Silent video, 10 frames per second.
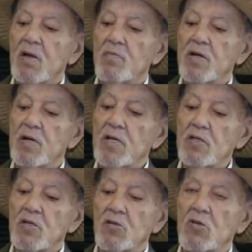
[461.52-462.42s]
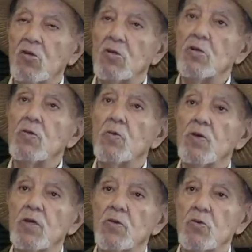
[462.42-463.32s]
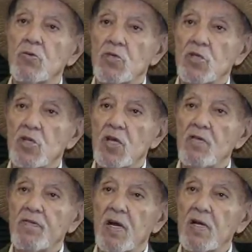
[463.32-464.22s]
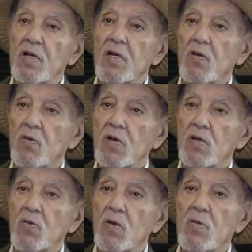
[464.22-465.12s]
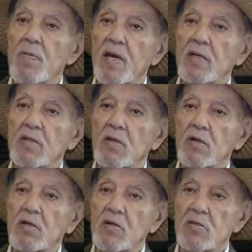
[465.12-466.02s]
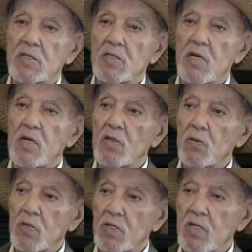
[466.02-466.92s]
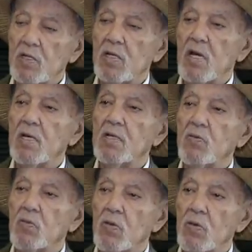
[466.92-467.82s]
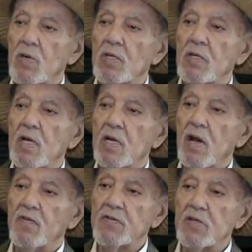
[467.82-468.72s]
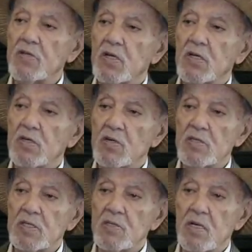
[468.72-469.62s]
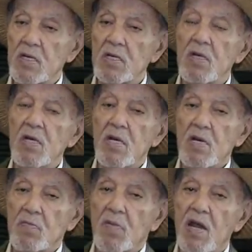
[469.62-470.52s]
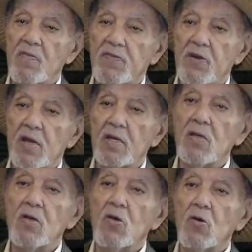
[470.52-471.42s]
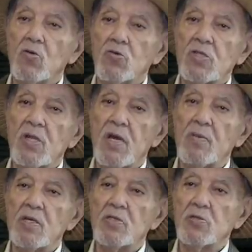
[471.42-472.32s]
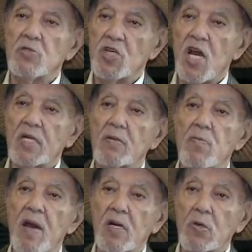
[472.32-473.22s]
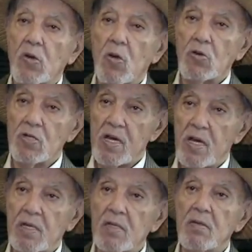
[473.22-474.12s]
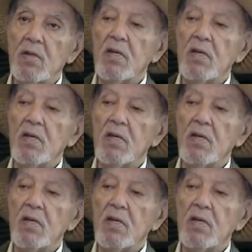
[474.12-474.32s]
bring the daughter to Geneva, where we'll make the christening. We did that. We went, and after the christening, my friend, whose name is Jack Melkonian,